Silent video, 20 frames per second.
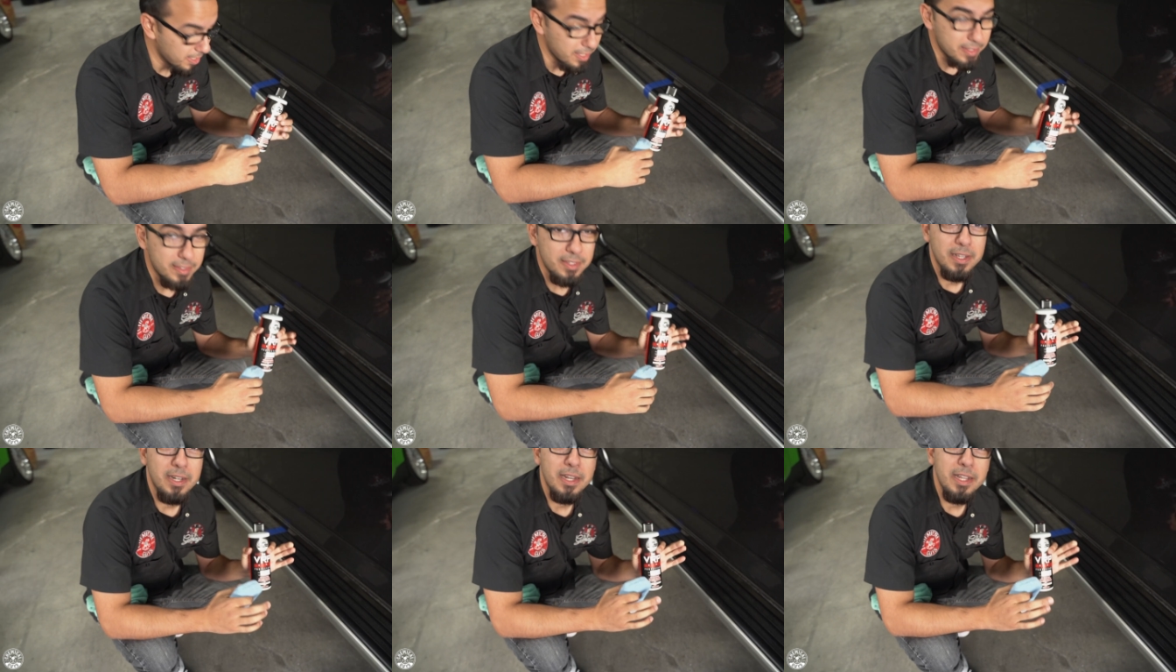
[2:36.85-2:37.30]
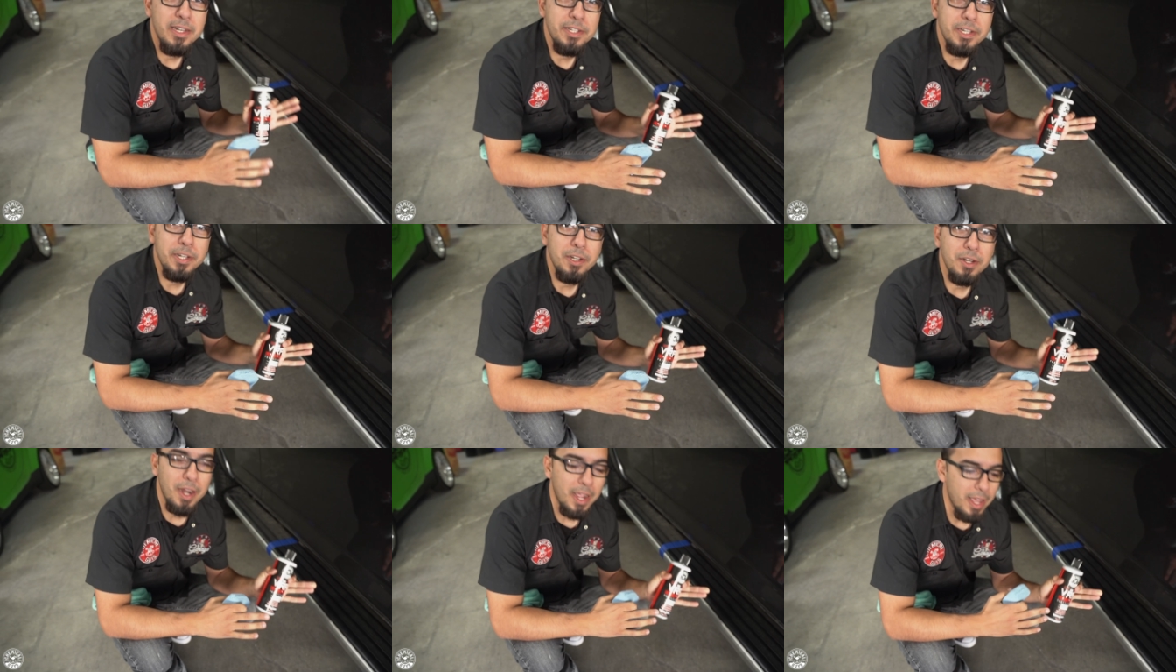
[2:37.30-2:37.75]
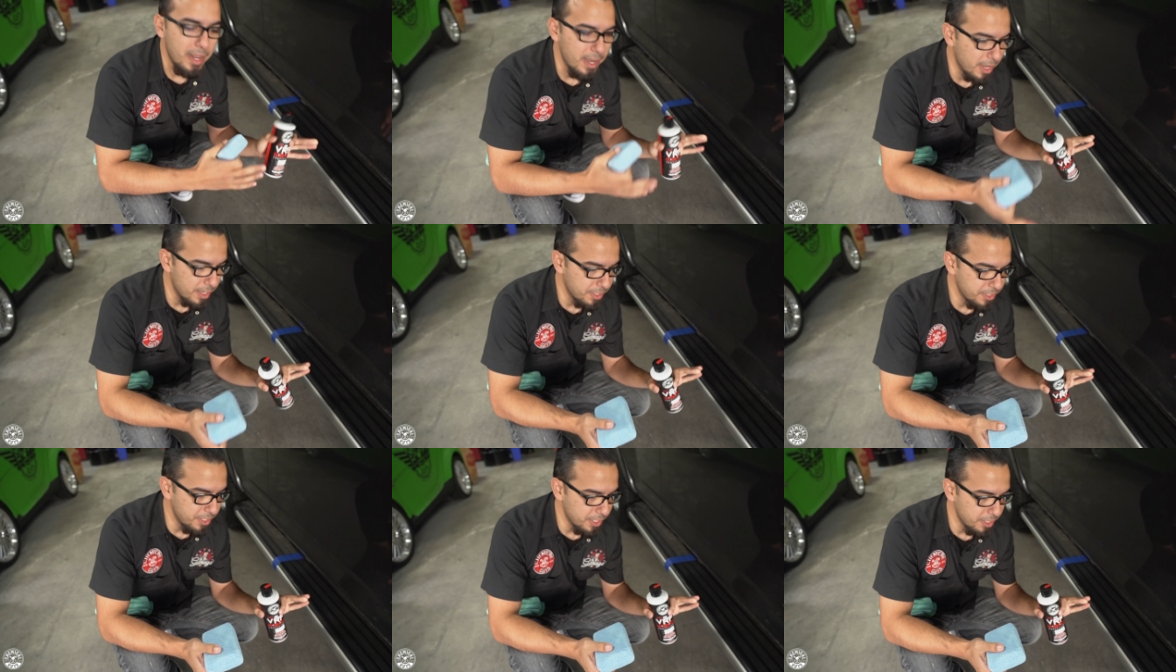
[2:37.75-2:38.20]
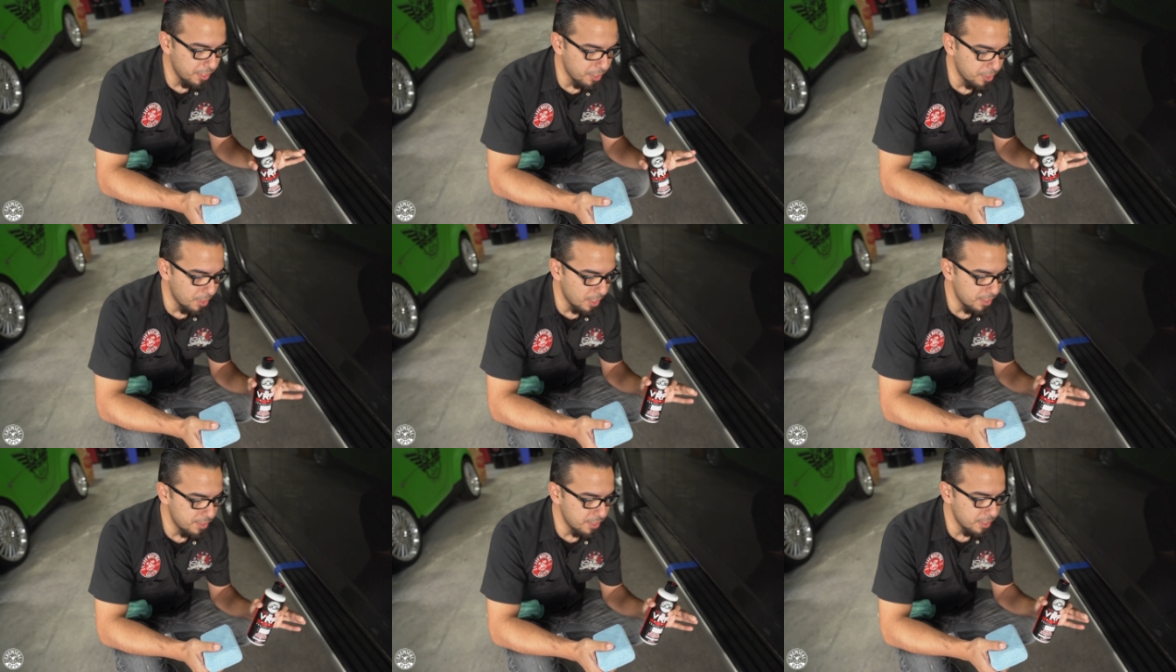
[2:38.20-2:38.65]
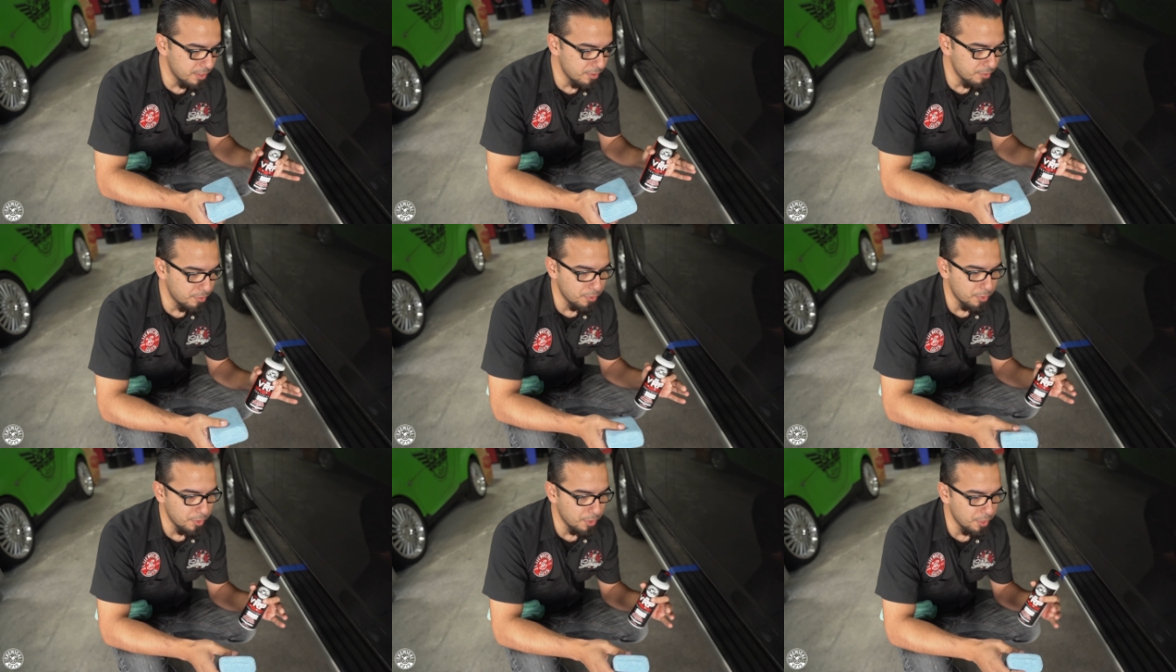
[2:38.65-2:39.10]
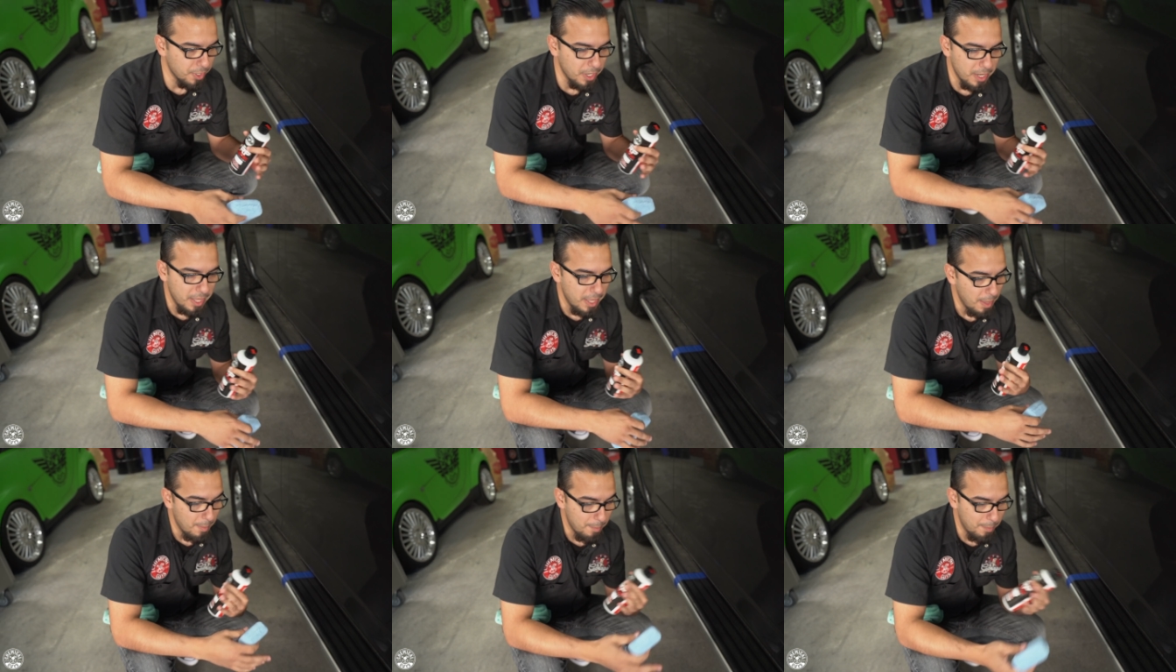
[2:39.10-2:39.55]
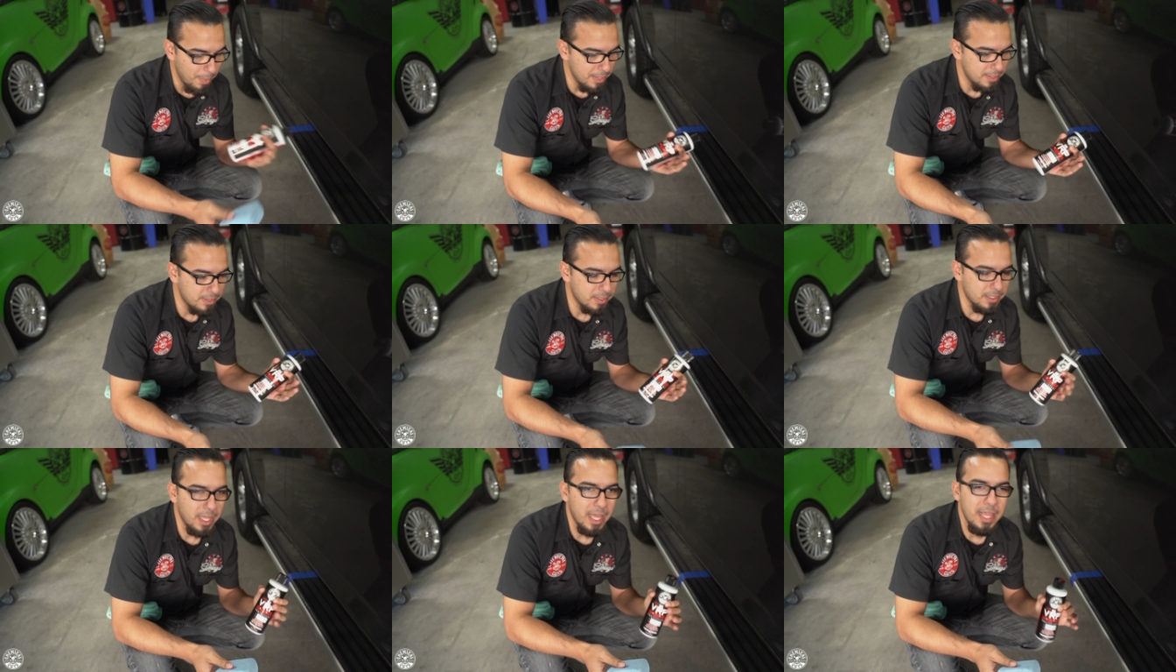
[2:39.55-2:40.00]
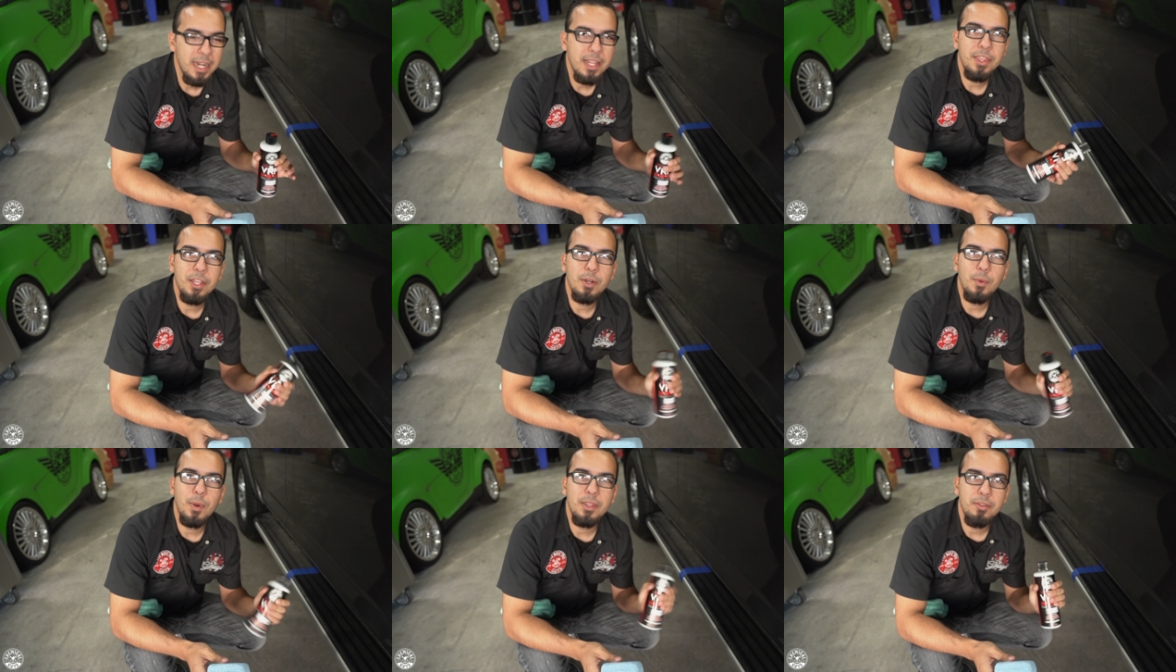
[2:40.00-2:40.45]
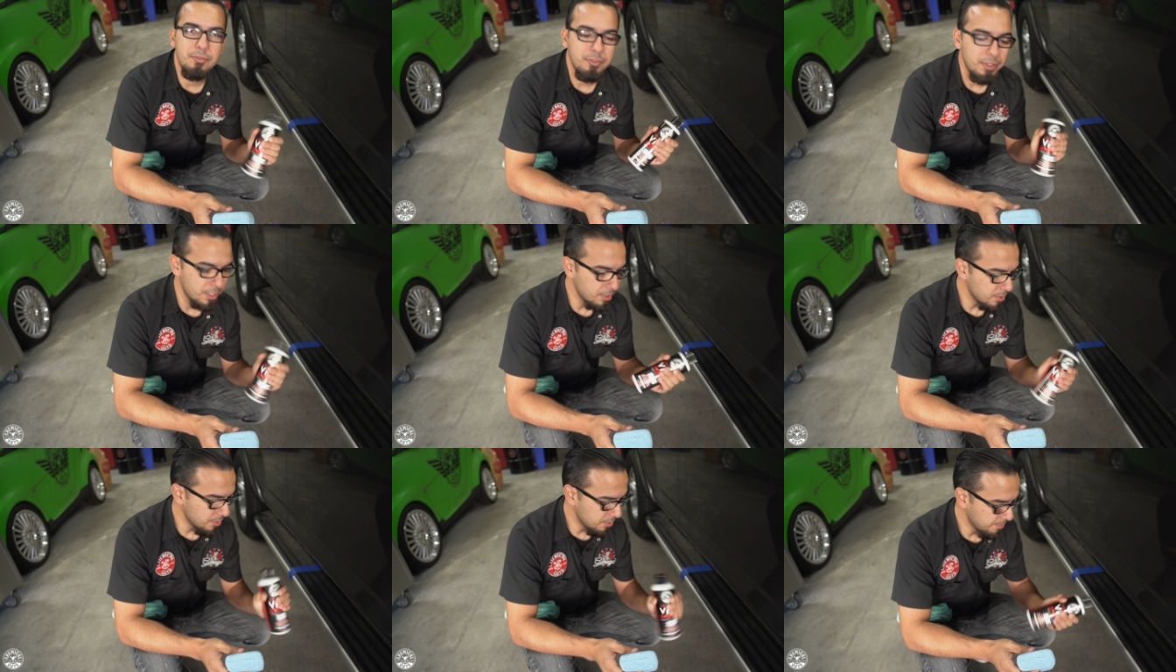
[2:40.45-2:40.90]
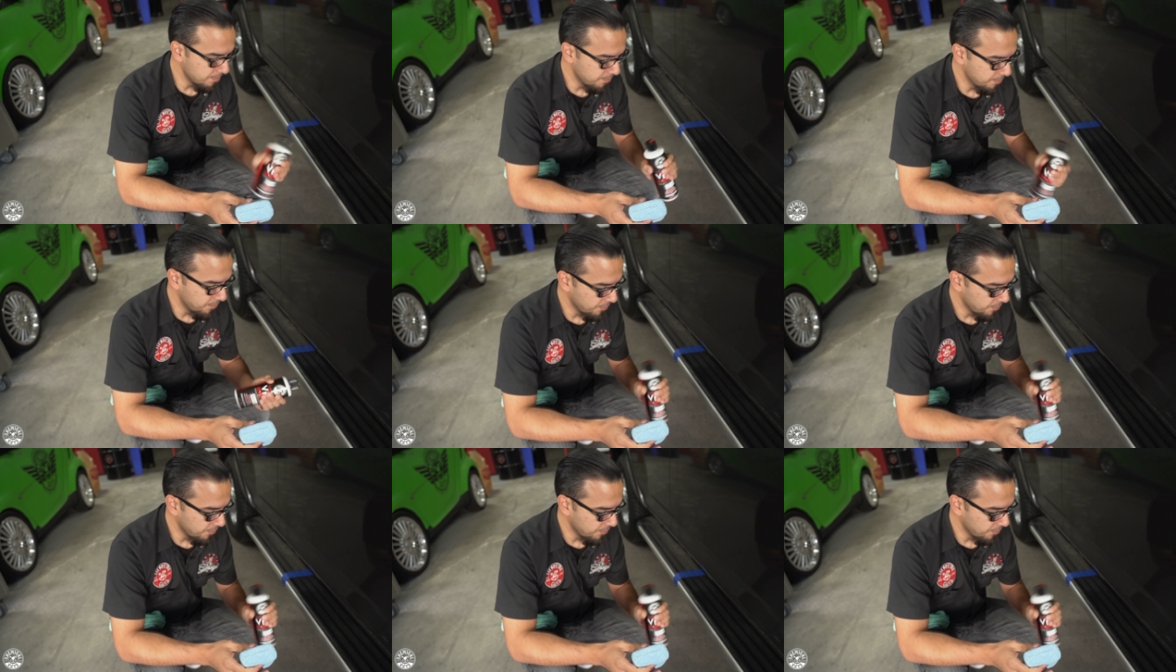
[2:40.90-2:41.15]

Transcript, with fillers: and it's an interior and exterior dressing for basically anything around the vehicle.